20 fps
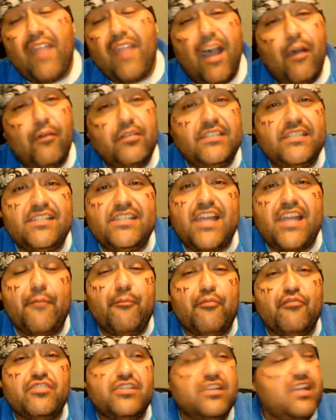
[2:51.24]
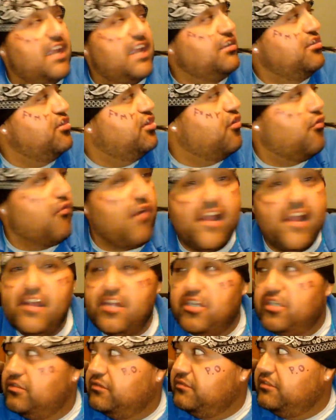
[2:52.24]
I wasn't the type of person to like look
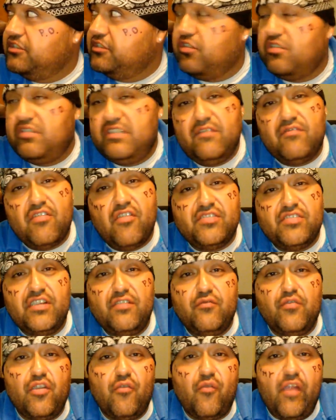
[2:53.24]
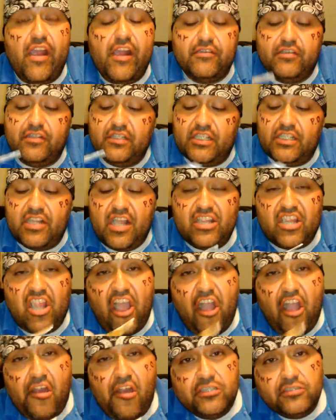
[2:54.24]
around, you know, see if there's anyone around or anything like
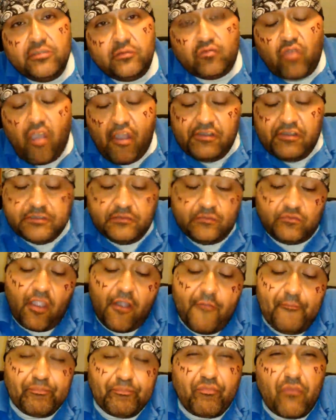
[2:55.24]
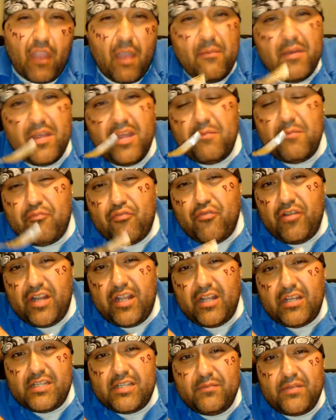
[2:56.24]
that. I'm not a
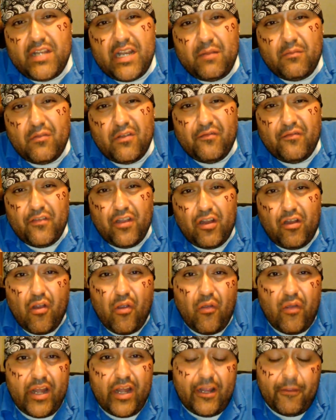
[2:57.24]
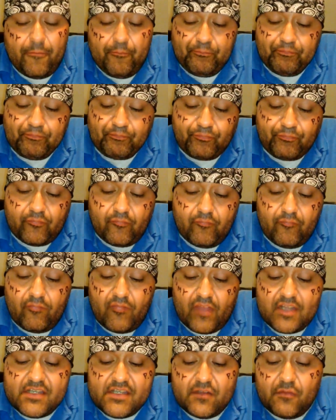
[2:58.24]
pretty intimidating motherfucker already.
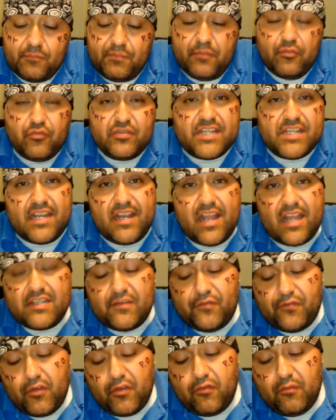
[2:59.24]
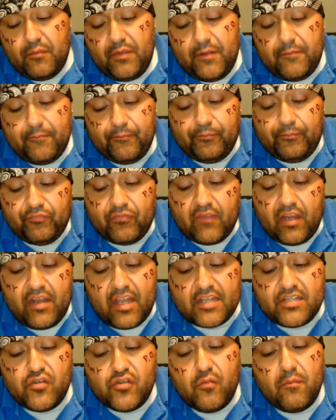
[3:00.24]
So people tend not to fuck with me. I'm
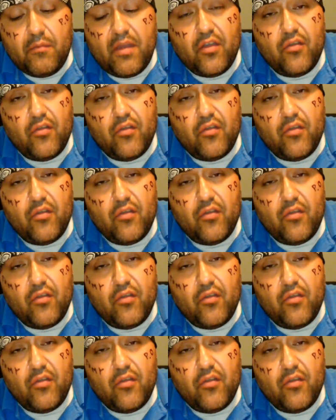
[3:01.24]
not tooting